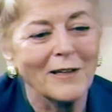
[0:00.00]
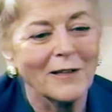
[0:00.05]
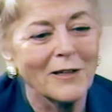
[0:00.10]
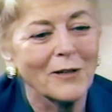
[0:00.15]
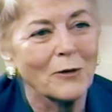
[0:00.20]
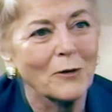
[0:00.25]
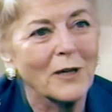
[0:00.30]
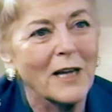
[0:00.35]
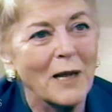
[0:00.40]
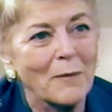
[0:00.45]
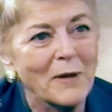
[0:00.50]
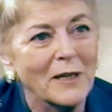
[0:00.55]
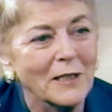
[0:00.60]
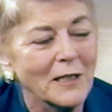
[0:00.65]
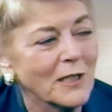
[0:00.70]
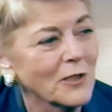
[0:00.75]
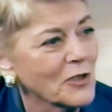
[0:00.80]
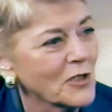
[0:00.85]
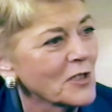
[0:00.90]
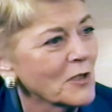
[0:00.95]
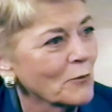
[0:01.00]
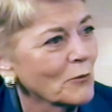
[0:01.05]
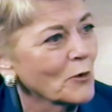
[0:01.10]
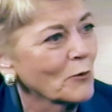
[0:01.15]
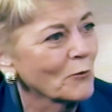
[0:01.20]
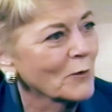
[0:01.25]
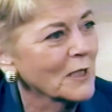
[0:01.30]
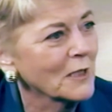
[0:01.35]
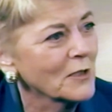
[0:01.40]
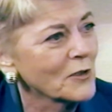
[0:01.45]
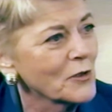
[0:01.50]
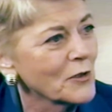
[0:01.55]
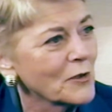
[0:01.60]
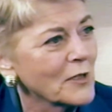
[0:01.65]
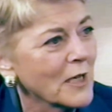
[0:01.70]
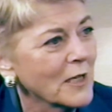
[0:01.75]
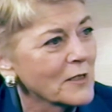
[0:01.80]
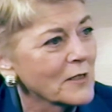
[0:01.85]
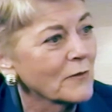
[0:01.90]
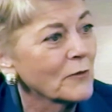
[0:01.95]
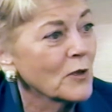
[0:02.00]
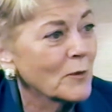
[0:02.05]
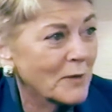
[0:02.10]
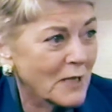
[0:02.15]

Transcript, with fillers: you know Kay Bailey Hutchinson won't run in two thousand four,